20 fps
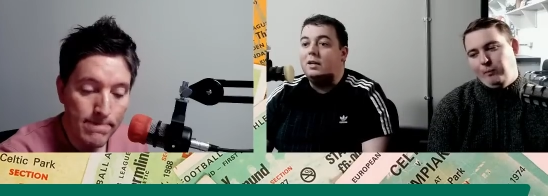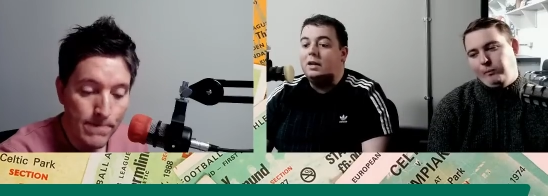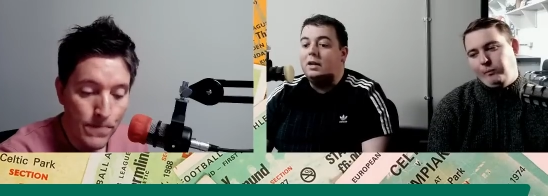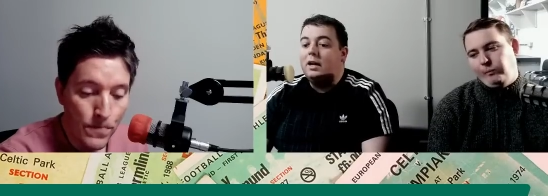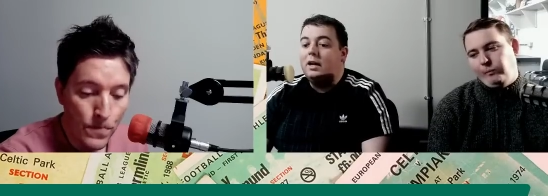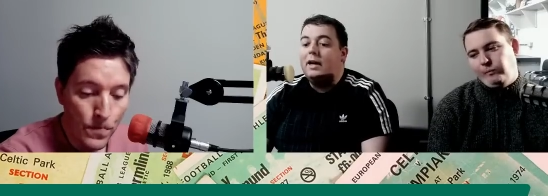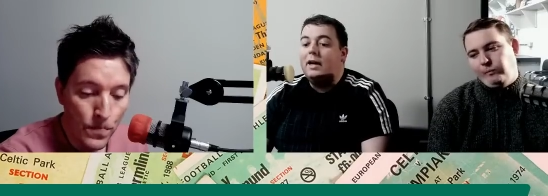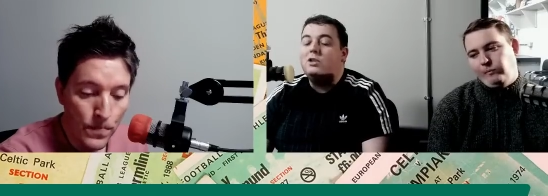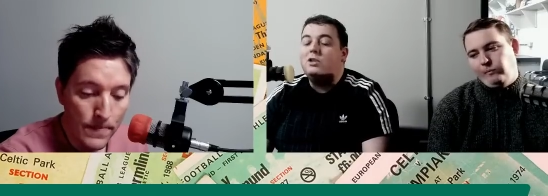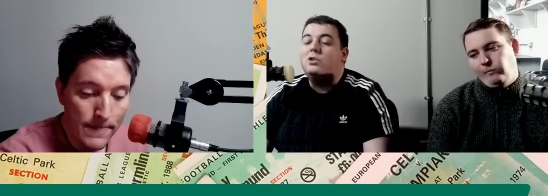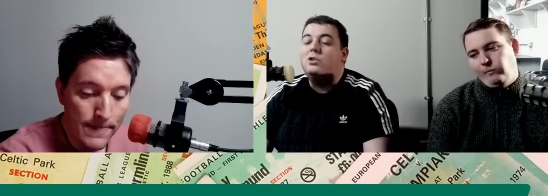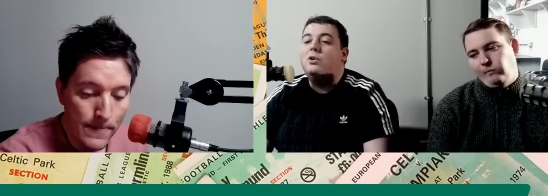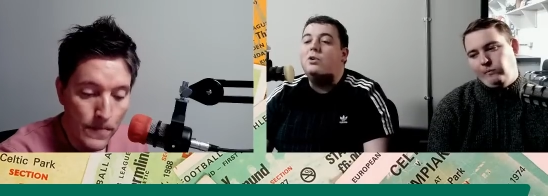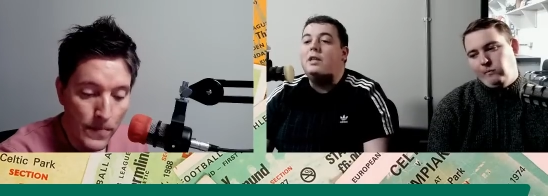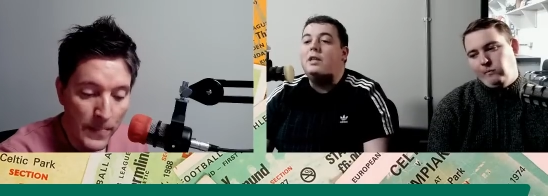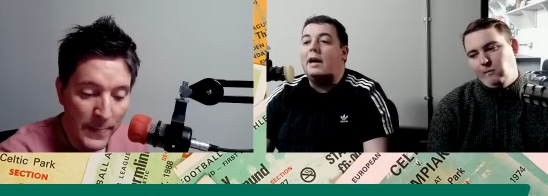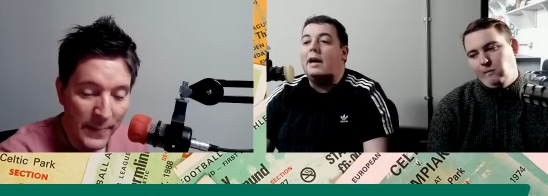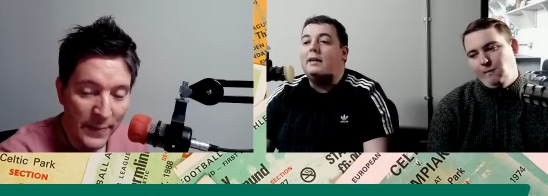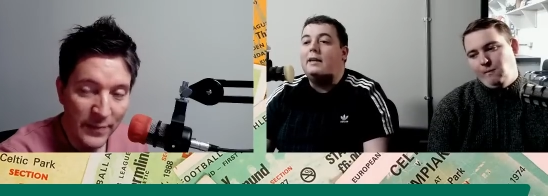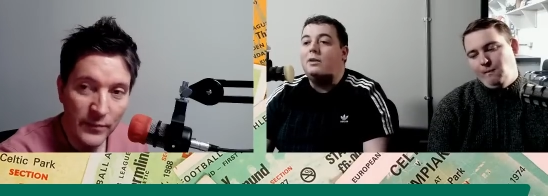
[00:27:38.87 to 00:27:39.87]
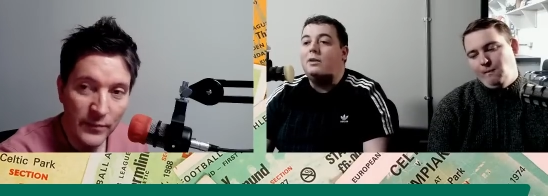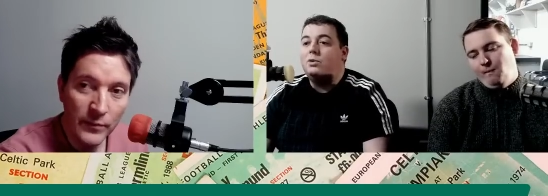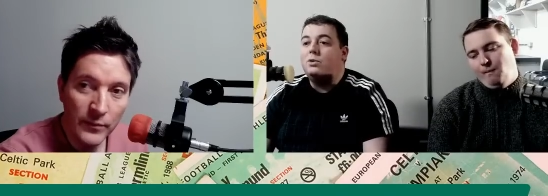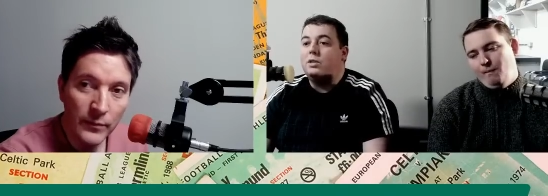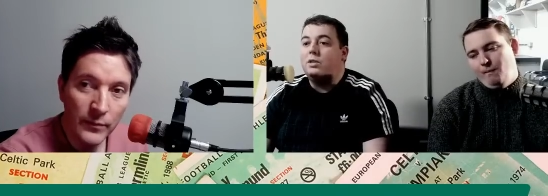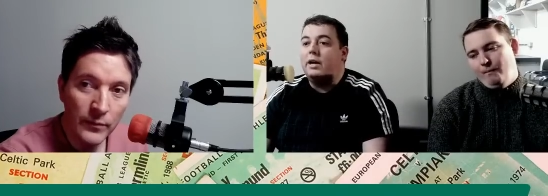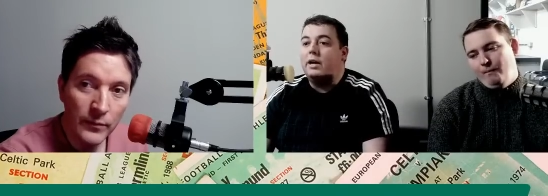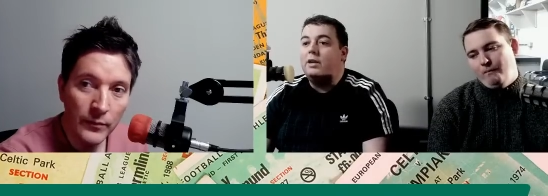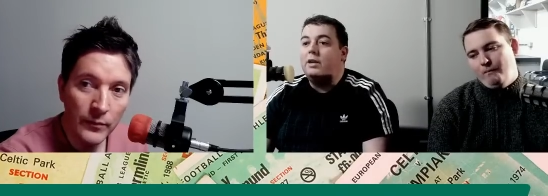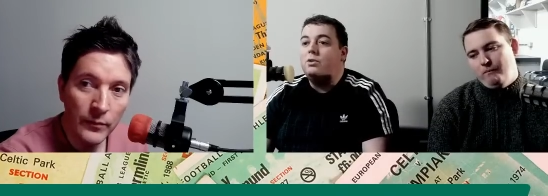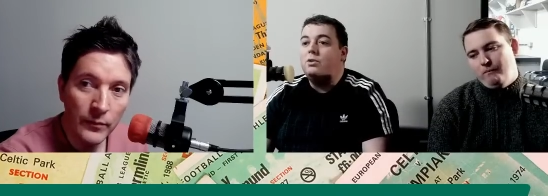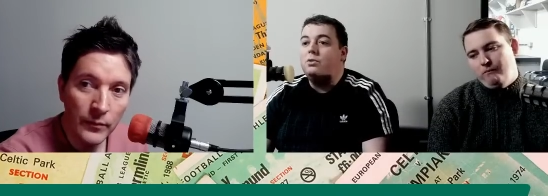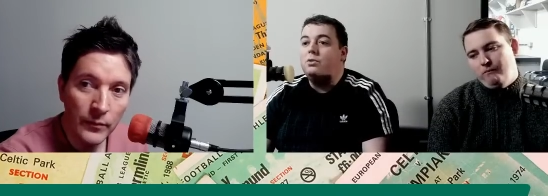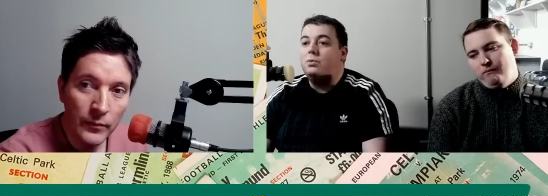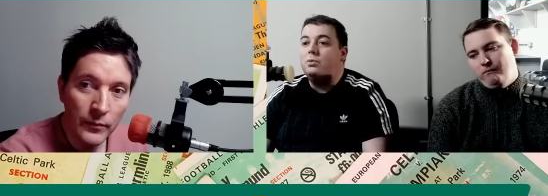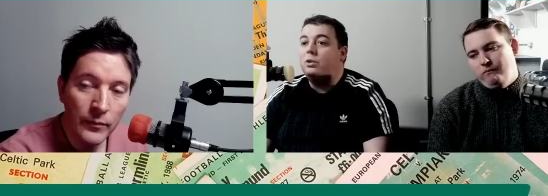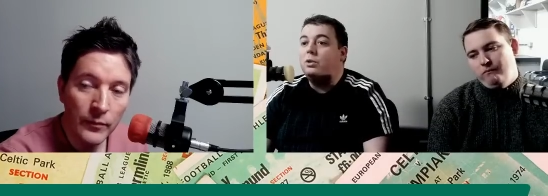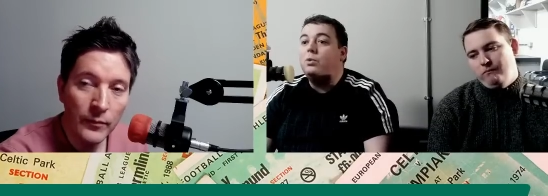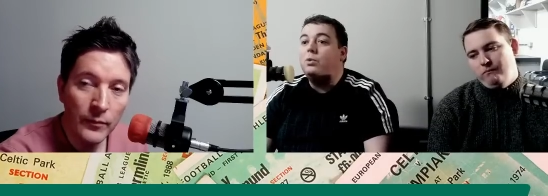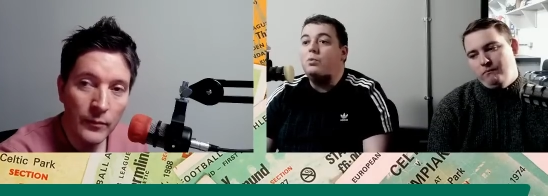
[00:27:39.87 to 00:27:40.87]
Speaker 1: Mm. It's not the ideal scenario.
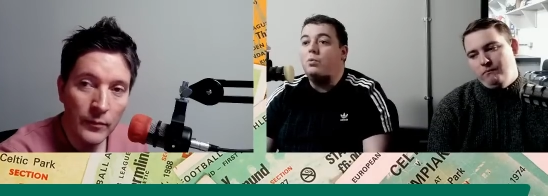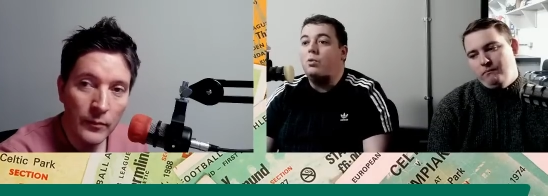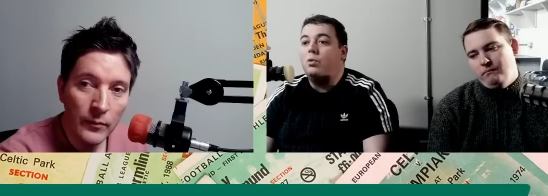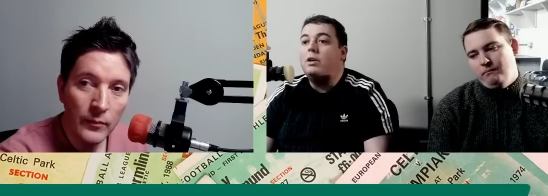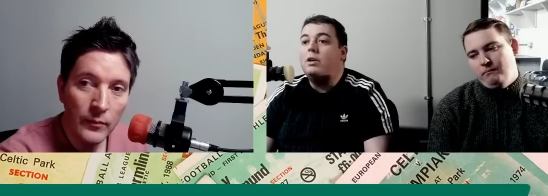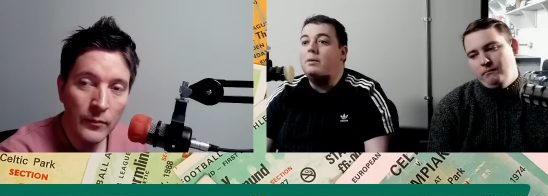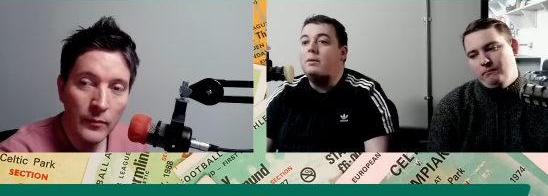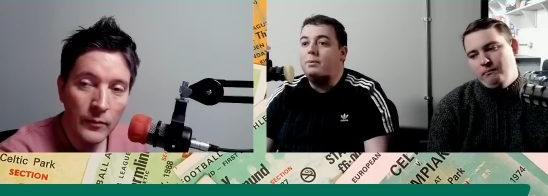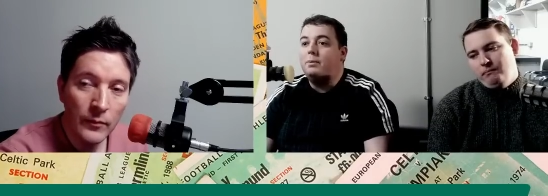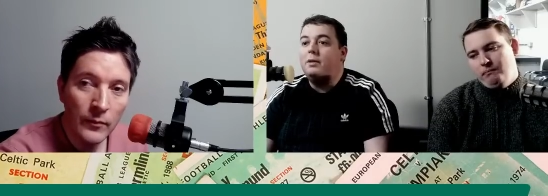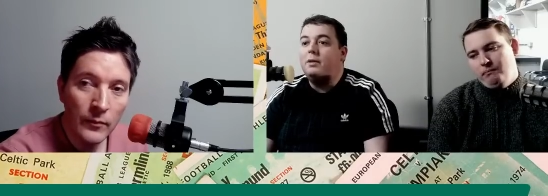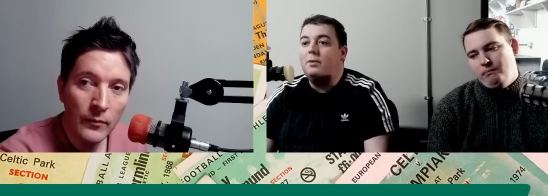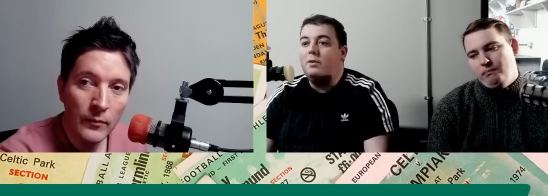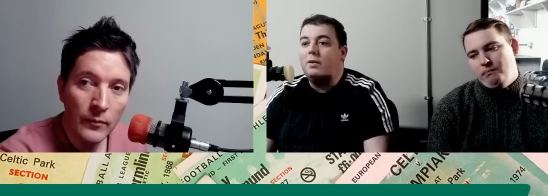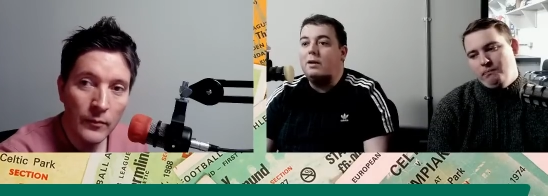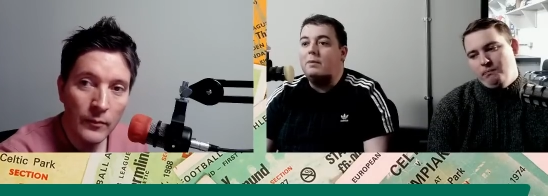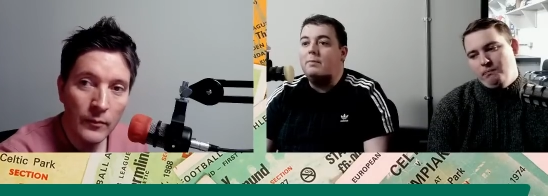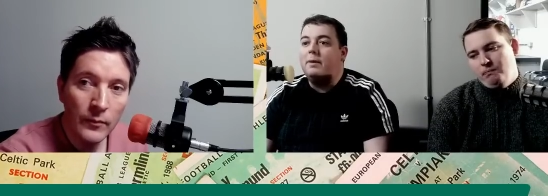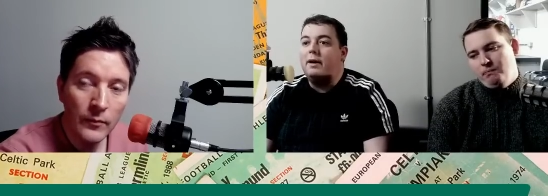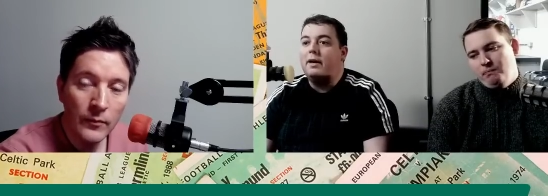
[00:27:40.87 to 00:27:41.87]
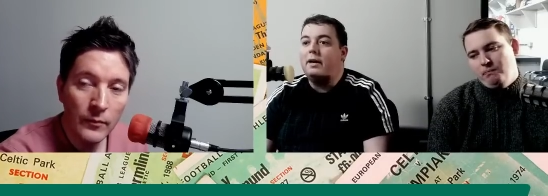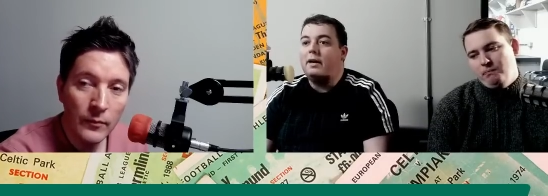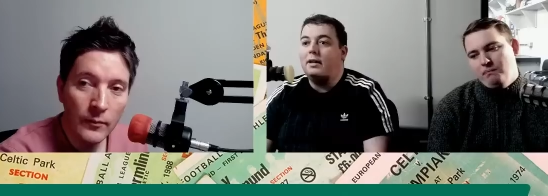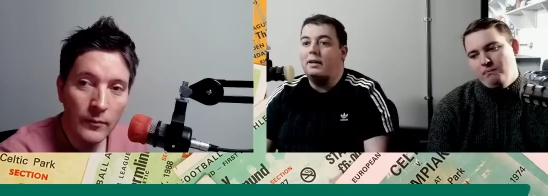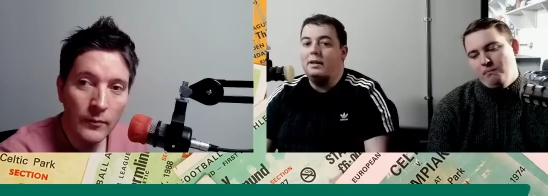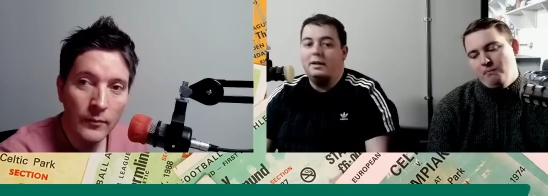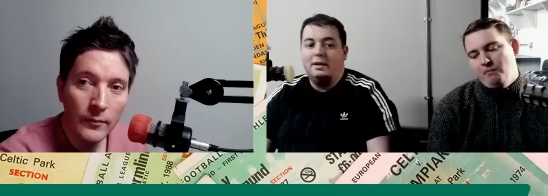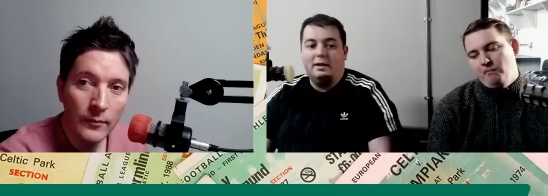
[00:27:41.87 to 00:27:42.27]
We don't want to play him at right back.